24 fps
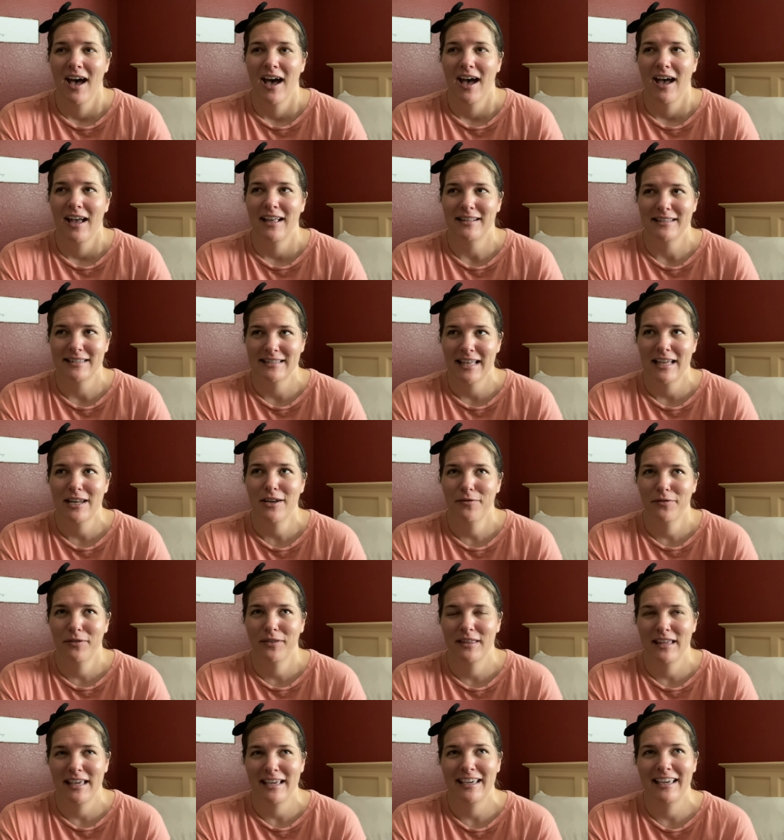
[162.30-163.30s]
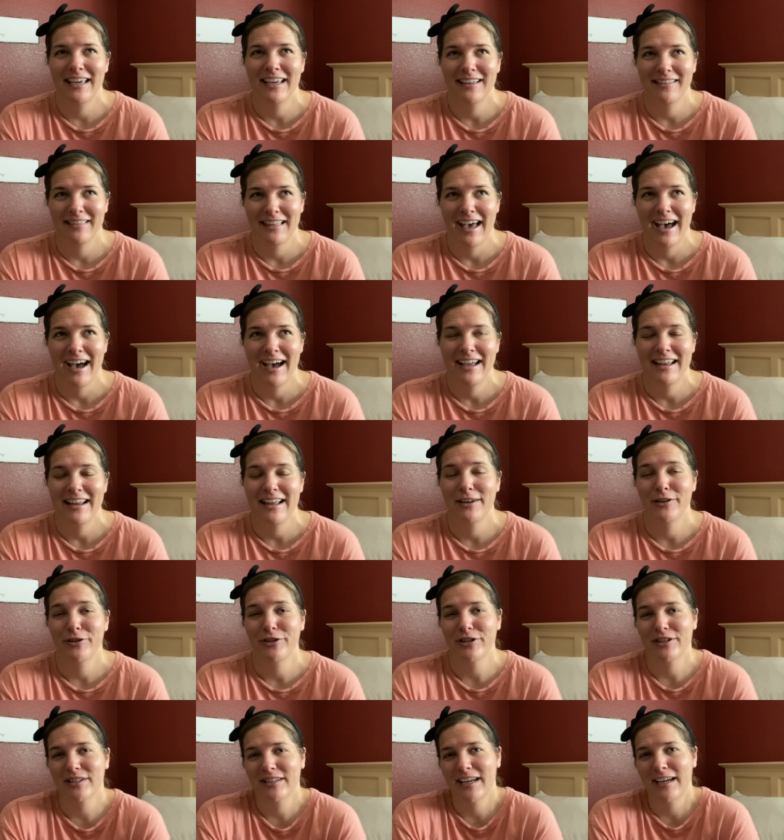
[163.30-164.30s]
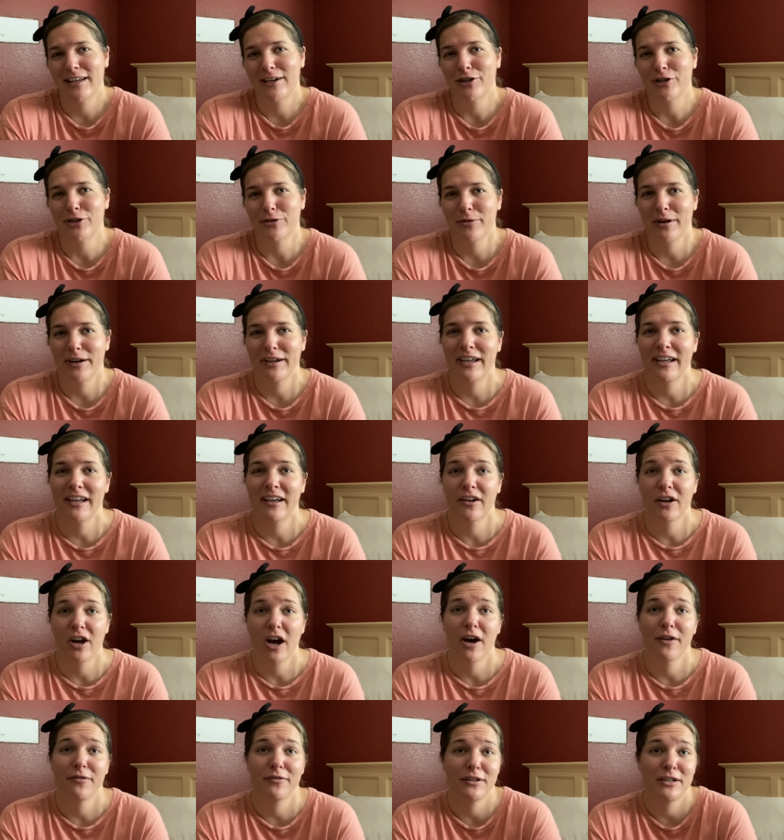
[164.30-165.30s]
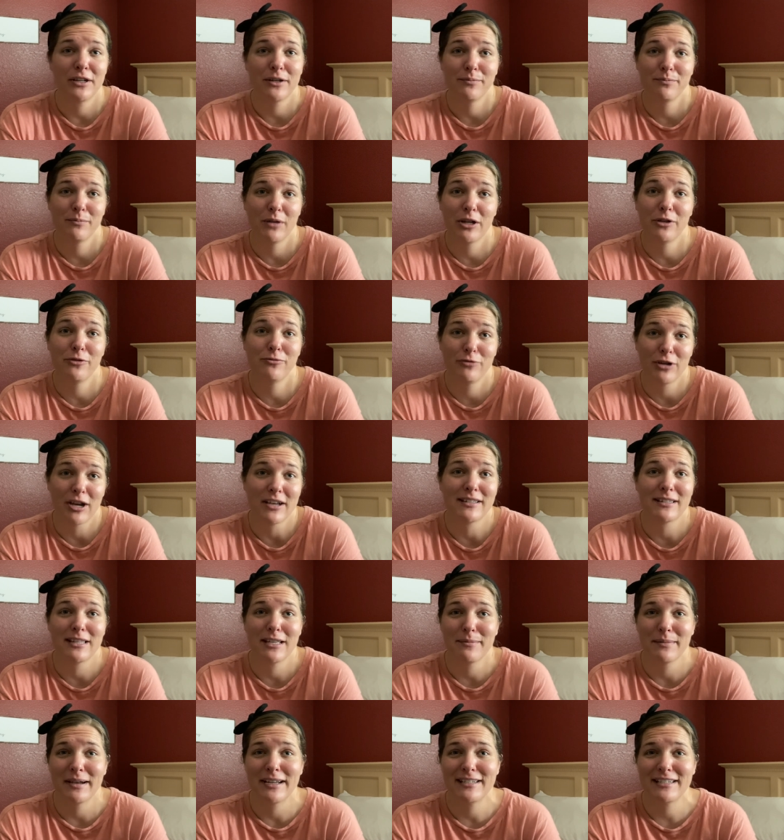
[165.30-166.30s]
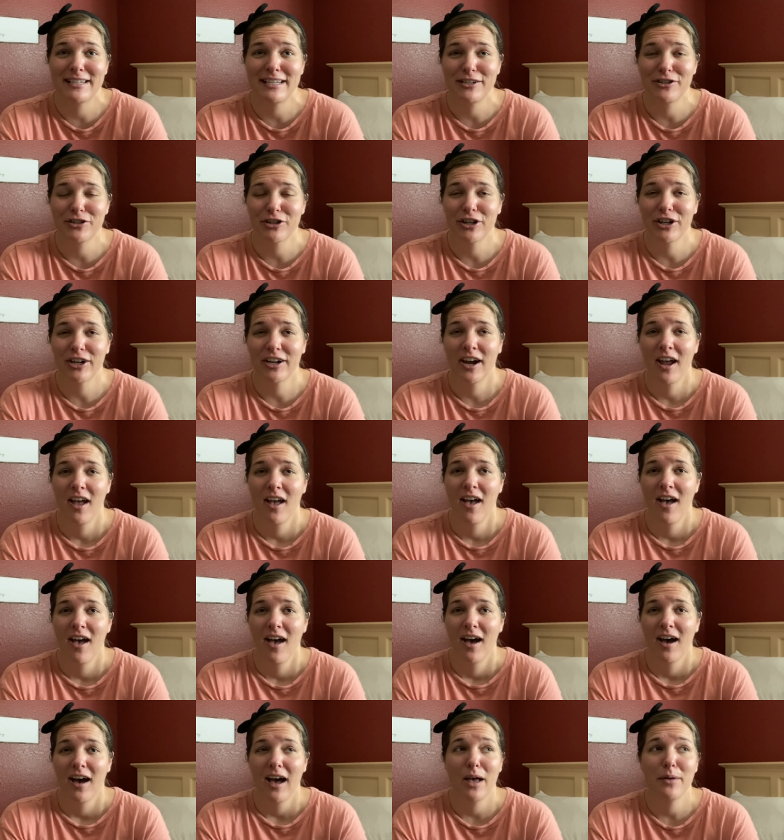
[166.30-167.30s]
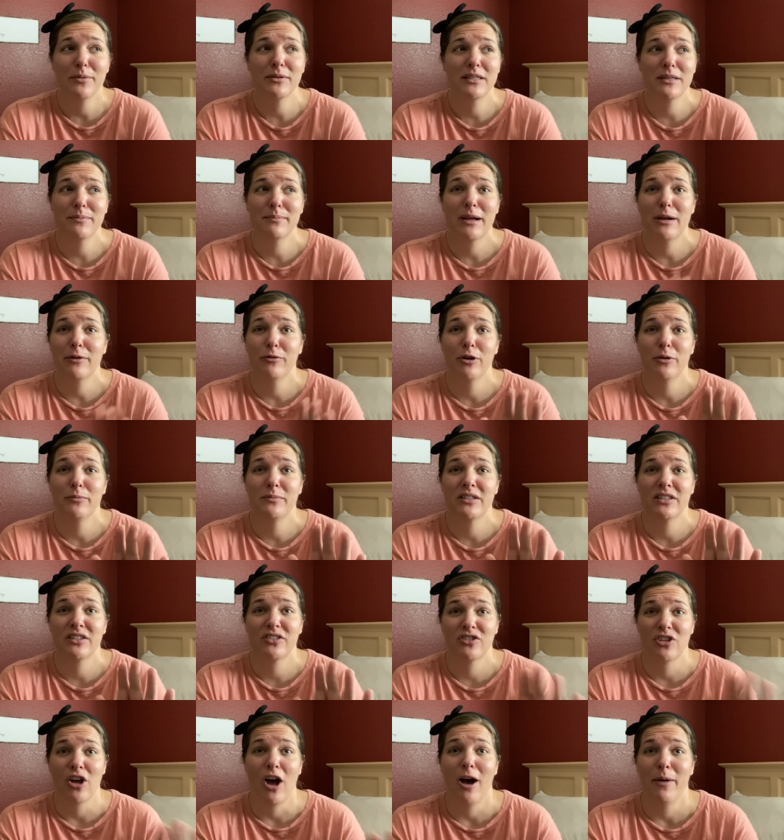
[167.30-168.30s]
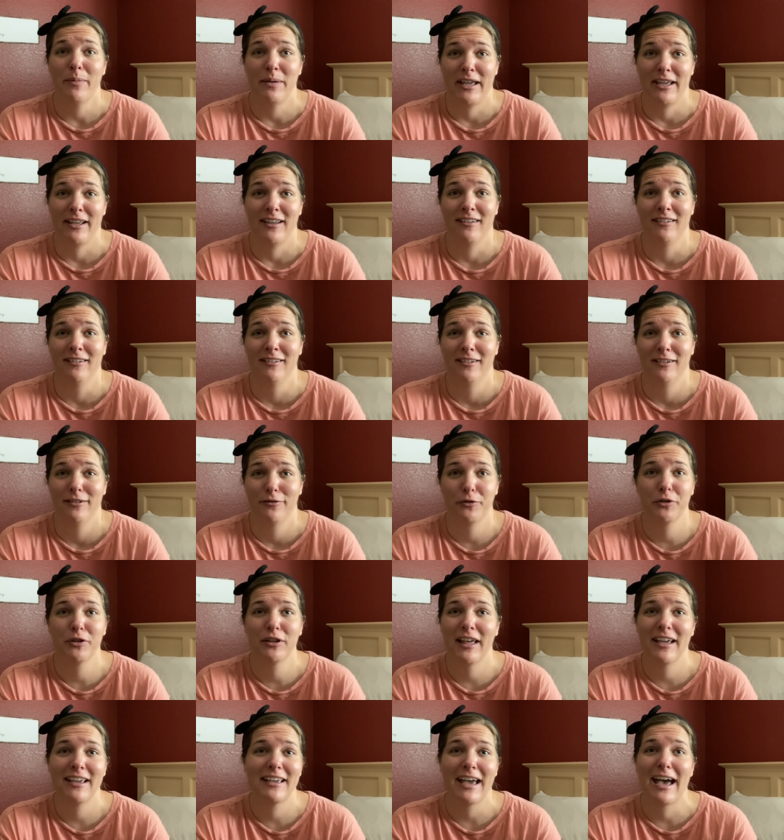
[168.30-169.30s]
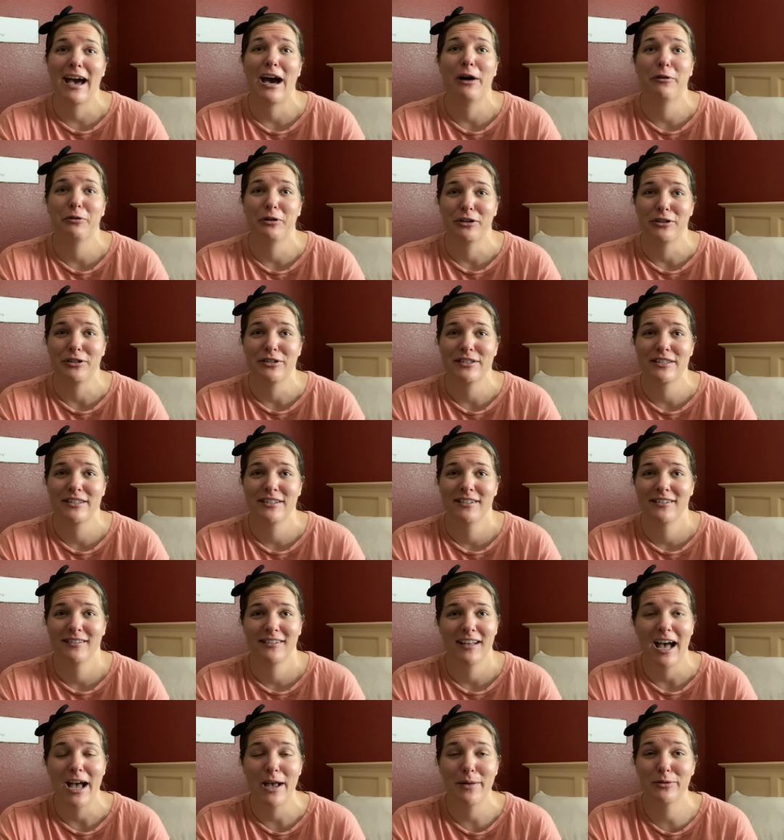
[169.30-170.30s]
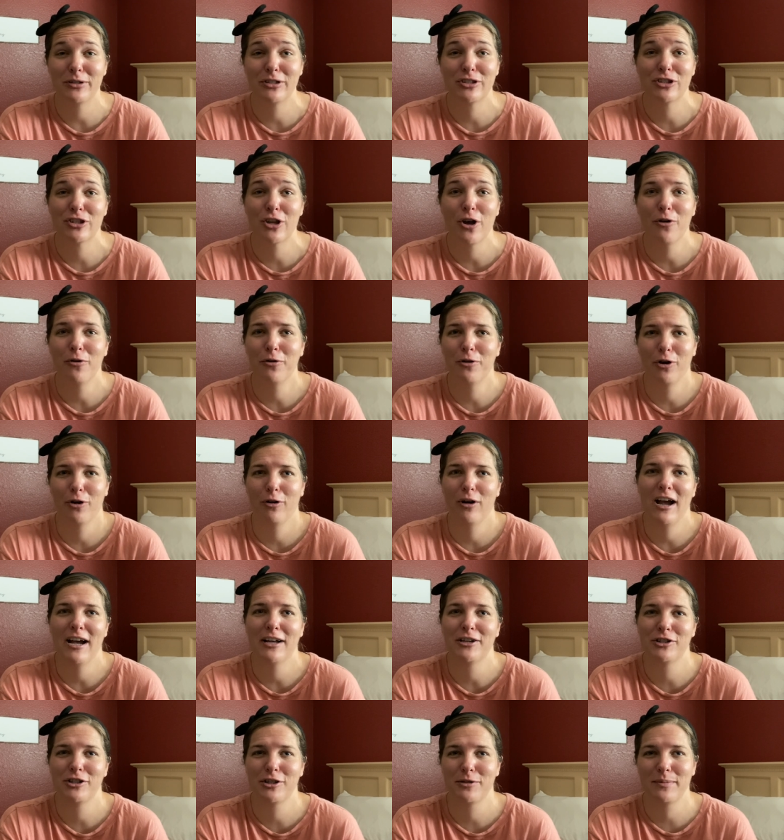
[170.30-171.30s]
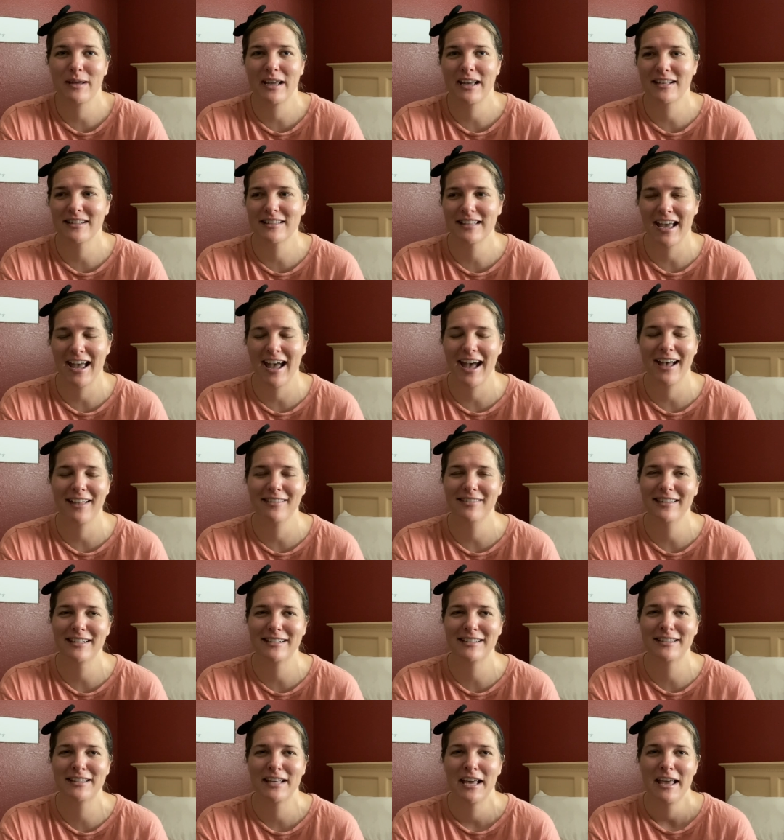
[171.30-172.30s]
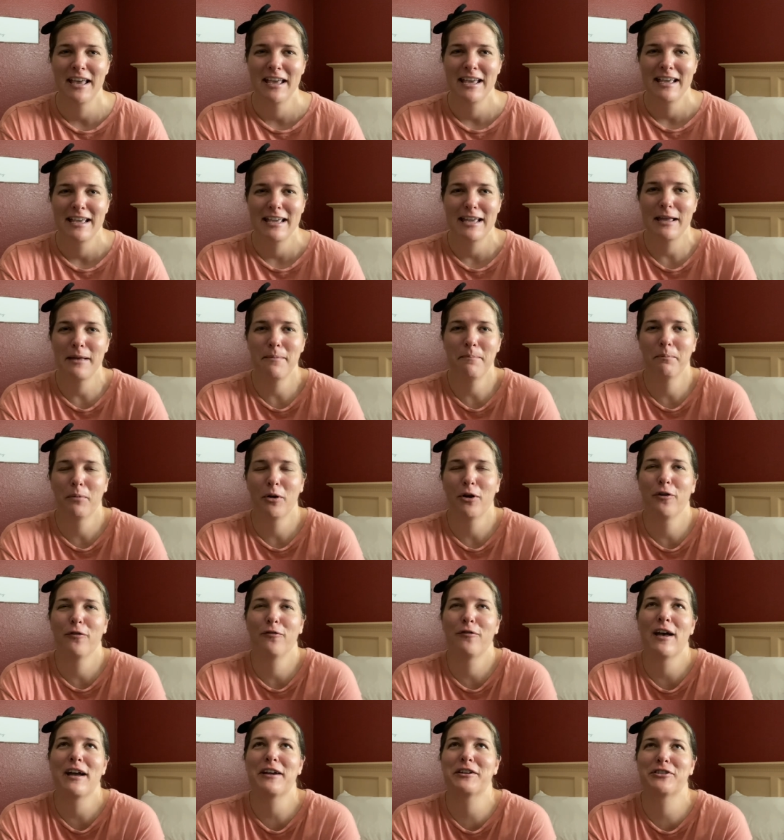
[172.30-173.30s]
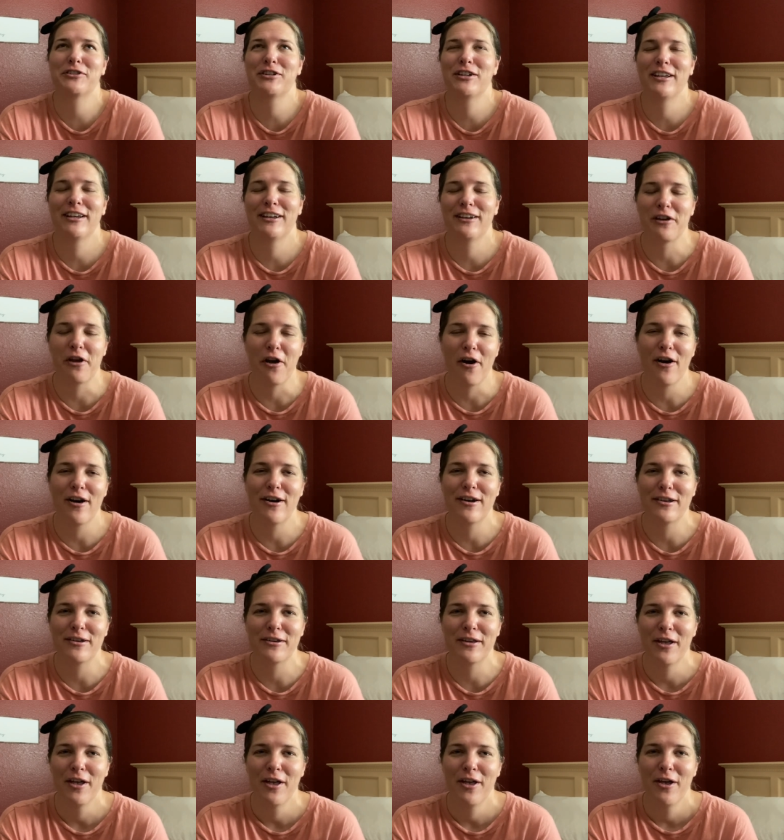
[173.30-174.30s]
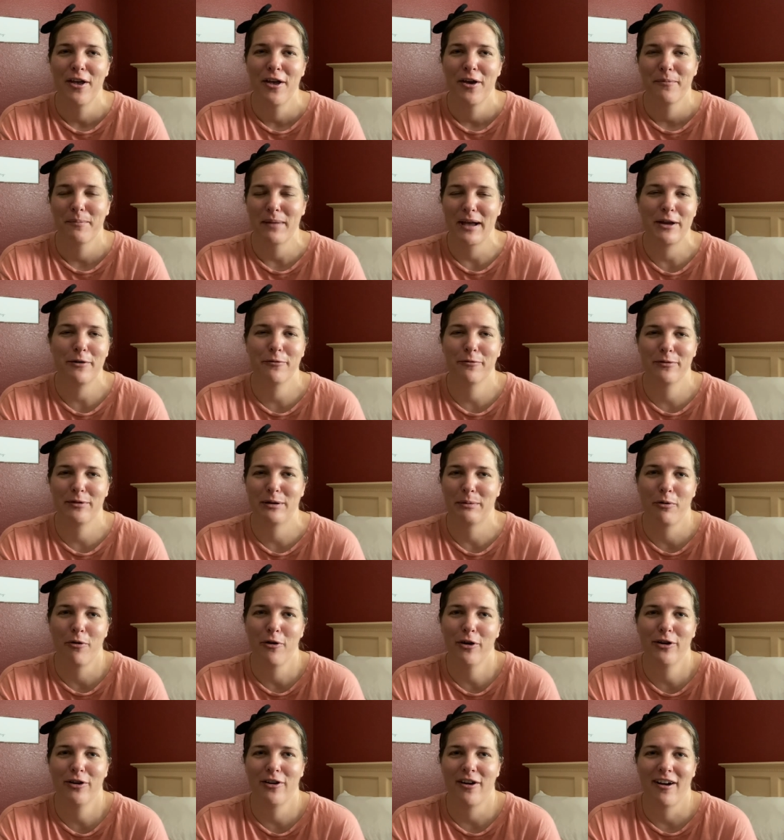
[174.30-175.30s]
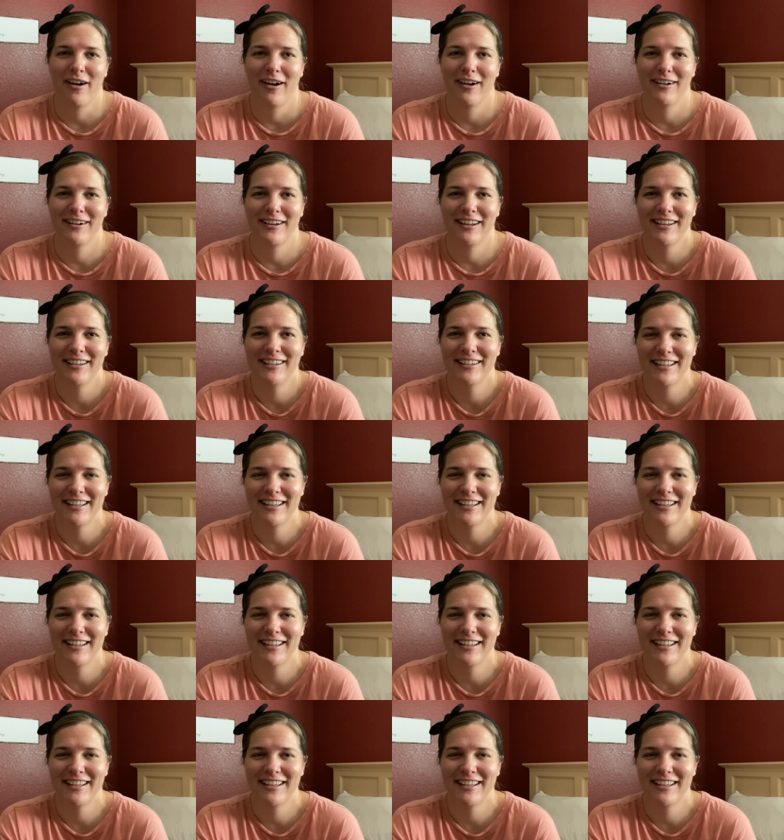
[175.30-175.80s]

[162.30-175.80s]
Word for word: Instead of thinking that and just kind of shrugging it off and addressing my teacher, I was in my room sobbing for like hours. I was so crushed because I had this imperfection on my report card.